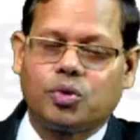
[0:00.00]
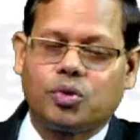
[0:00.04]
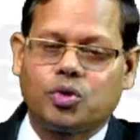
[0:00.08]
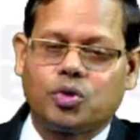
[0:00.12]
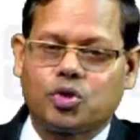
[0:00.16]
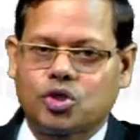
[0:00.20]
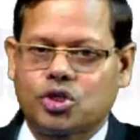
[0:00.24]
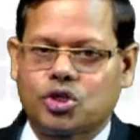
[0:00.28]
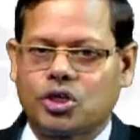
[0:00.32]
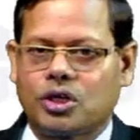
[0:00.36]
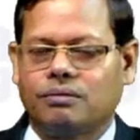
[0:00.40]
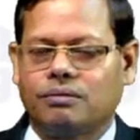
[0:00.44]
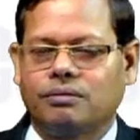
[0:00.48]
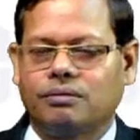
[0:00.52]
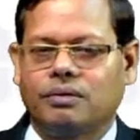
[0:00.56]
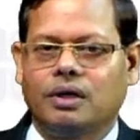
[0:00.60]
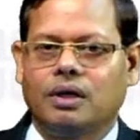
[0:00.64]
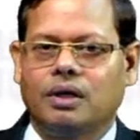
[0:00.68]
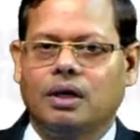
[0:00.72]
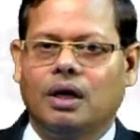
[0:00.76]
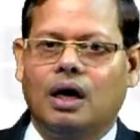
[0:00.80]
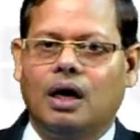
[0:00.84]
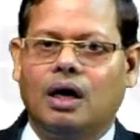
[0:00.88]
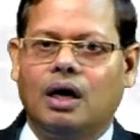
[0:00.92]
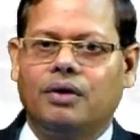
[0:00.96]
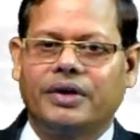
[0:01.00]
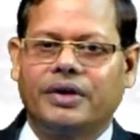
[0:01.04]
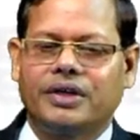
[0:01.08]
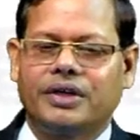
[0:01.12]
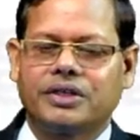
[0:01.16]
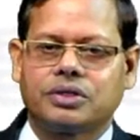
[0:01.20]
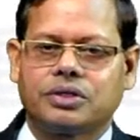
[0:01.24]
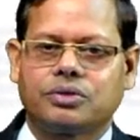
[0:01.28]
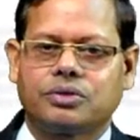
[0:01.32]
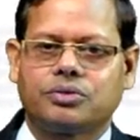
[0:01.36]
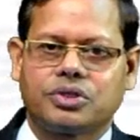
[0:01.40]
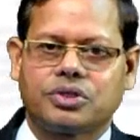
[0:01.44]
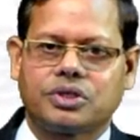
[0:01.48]
portion of
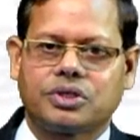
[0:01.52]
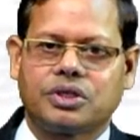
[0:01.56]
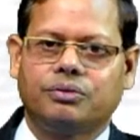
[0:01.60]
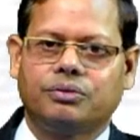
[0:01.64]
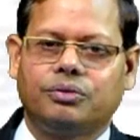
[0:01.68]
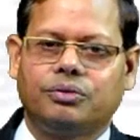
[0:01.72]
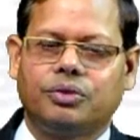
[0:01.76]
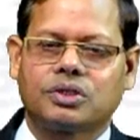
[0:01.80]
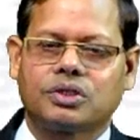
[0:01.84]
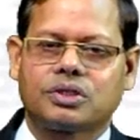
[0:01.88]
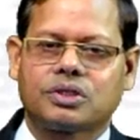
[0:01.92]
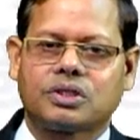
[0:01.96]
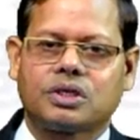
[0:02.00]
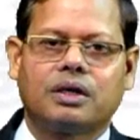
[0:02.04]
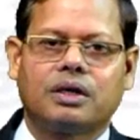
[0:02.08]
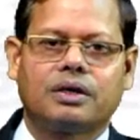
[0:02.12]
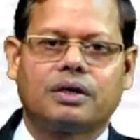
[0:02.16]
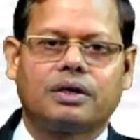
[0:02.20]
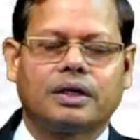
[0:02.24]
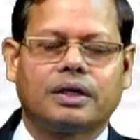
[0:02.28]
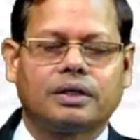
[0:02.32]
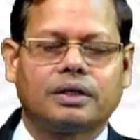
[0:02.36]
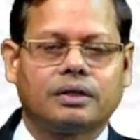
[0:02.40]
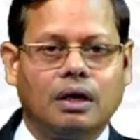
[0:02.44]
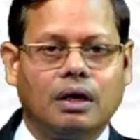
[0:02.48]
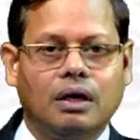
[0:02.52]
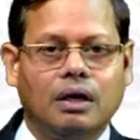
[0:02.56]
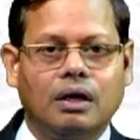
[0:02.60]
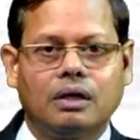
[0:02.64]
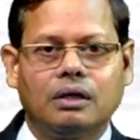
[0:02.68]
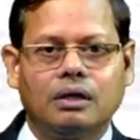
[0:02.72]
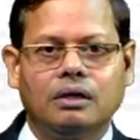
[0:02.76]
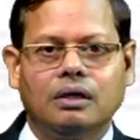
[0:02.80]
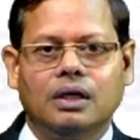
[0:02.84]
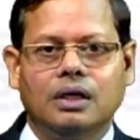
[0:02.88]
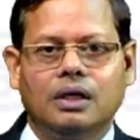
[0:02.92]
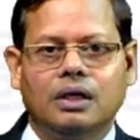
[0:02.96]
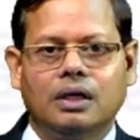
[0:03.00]
execution of works contract or
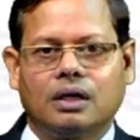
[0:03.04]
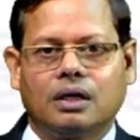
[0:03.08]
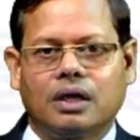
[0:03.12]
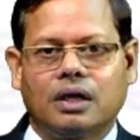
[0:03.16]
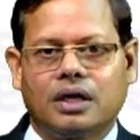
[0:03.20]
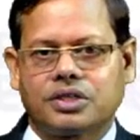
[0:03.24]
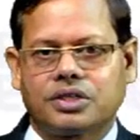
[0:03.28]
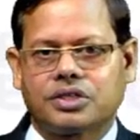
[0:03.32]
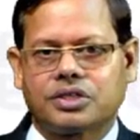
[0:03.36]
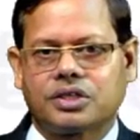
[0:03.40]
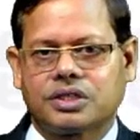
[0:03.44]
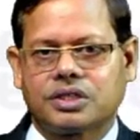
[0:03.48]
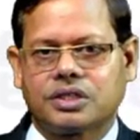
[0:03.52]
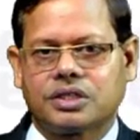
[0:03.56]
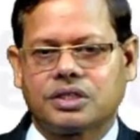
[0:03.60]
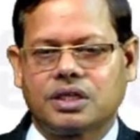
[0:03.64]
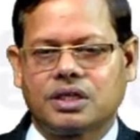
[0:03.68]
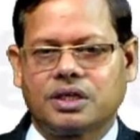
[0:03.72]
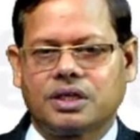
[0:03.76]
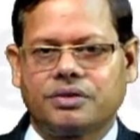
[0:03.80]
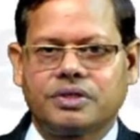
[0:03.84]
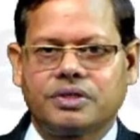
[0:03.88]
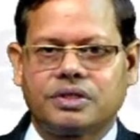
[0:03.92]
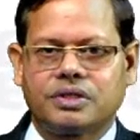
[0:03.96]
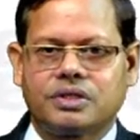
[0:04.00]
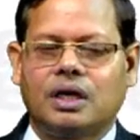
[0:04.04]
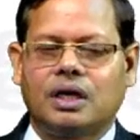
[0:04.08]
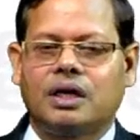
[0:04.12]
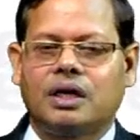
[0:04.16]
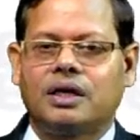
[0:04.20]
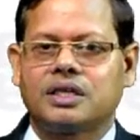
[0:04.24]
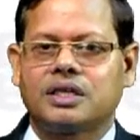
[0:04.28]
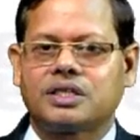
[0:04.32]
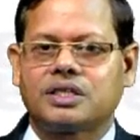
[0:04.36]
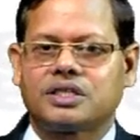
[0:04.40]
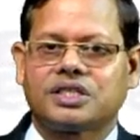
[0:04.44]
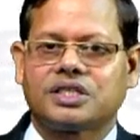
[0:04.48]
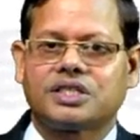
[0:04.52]
construction service
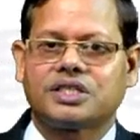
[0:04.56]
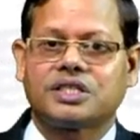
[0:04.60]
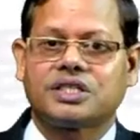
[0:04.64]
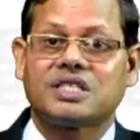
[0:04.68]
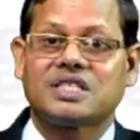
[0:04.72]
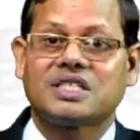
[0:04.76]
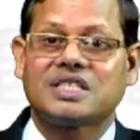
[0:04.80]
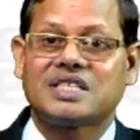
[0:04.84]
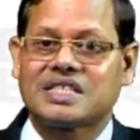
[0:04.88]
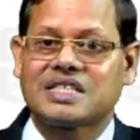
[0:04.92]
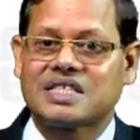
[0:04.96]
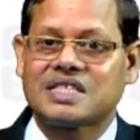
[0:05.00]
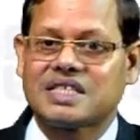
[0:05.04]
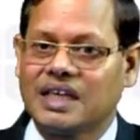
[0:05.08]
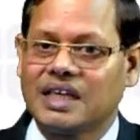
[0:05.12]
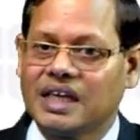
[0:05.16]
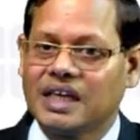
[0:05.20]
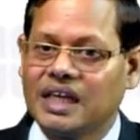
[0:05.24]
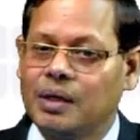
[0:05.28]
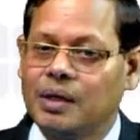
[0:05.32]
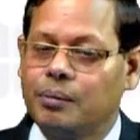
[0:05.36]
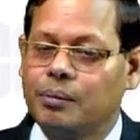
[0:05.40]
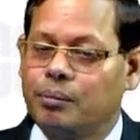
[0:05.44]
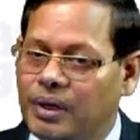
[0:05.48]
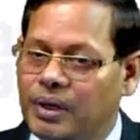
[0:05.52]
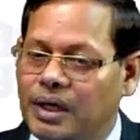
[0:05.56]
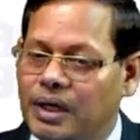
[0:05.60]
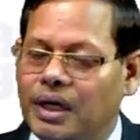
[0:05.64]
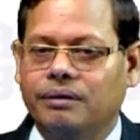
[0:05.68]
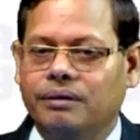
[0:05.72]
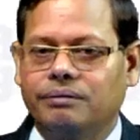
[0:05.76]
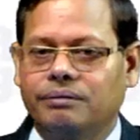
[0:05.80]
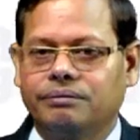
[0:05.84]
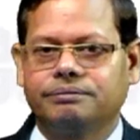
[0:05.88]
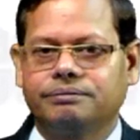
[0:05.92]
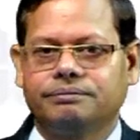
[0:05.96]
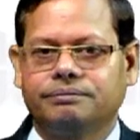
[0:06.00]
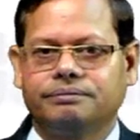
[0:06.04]
under 66EB.
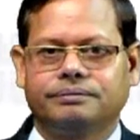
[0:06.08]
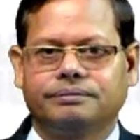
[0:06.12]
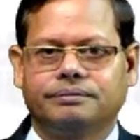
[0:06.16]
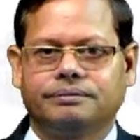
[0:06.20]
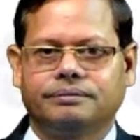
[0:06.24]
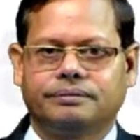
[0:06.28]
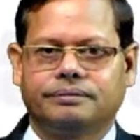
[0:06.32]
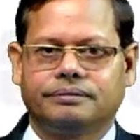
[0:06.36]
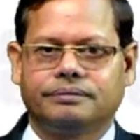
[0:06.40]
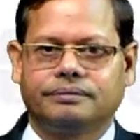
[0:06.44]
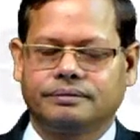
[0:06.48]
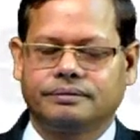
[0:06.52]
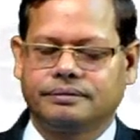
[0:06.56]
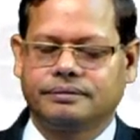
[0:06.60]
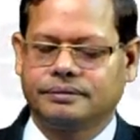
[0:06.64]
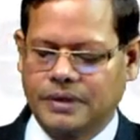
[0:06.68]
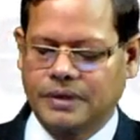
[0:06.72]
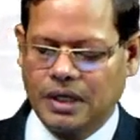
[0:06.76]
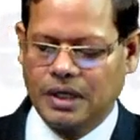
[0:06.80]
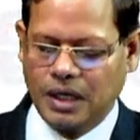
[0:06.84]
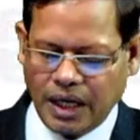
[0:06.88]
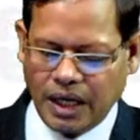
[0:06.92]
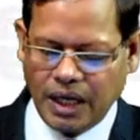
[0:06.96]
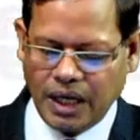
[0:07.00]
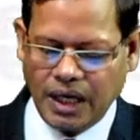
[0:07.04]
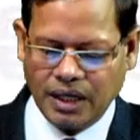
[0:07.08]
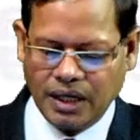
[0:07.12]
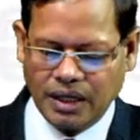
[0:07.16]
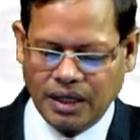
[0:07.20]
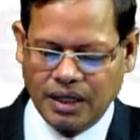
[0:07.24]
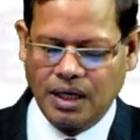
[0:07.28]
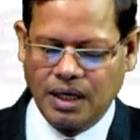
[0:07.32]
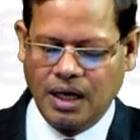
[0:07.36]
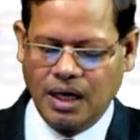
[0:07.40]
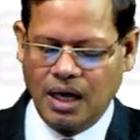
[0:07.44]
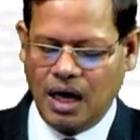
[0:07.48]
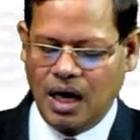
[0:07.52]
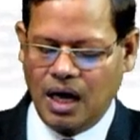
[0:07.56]
Okay.
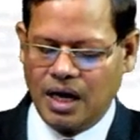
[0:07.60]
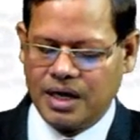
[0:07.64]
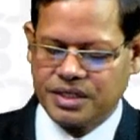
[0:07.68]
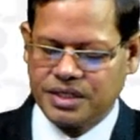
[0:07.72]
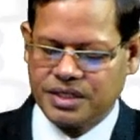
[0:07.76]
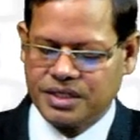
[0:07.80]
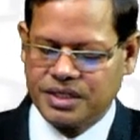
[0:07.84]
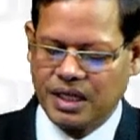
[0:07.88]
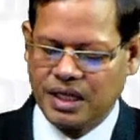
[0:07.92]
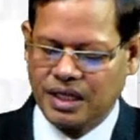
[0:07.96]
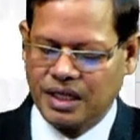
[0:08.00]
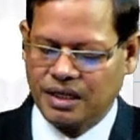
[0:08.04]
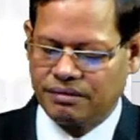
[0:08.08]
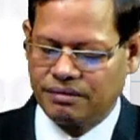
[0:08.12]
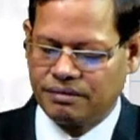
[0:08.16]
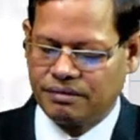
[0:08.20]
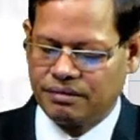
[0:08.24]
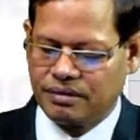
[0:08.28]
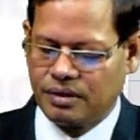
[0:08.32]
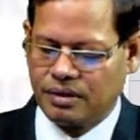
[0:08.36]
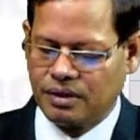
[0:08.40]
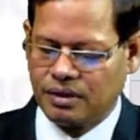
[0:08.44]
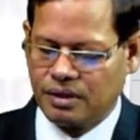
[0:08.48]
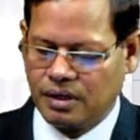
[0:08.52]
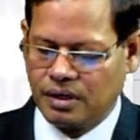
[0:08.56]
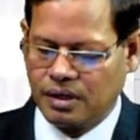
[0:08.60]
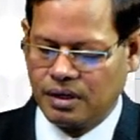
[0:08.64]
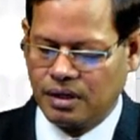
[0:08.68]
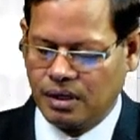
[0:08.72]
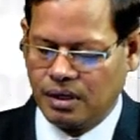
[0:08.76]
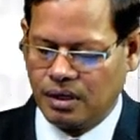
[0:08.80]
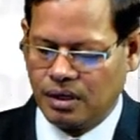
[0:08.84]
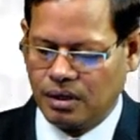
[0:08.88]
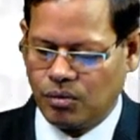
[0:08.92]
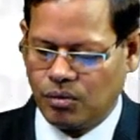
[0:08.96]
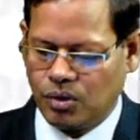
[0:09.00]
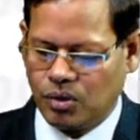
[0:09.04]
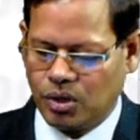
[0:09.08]
And C,
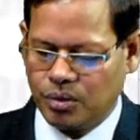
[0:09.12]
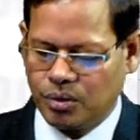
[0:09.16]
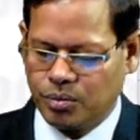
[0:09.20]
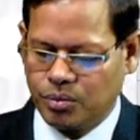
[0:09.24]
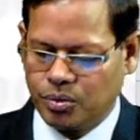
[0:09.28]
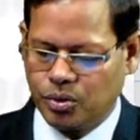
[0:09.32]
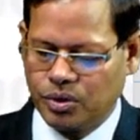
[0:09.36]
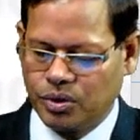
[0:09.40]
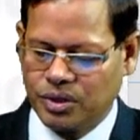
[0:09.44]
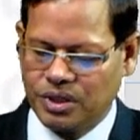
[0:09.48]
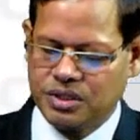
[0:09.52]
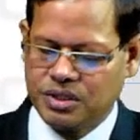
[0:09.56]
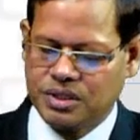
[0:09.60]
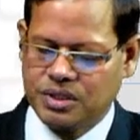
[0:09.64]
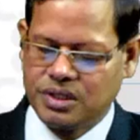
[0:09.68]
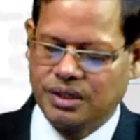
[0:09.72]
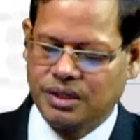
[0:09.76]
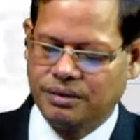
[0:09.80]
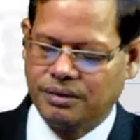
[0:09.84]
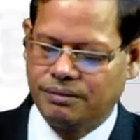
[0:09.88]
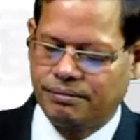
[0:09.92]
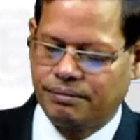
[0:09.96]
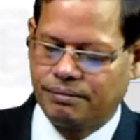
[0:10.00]
what about this C?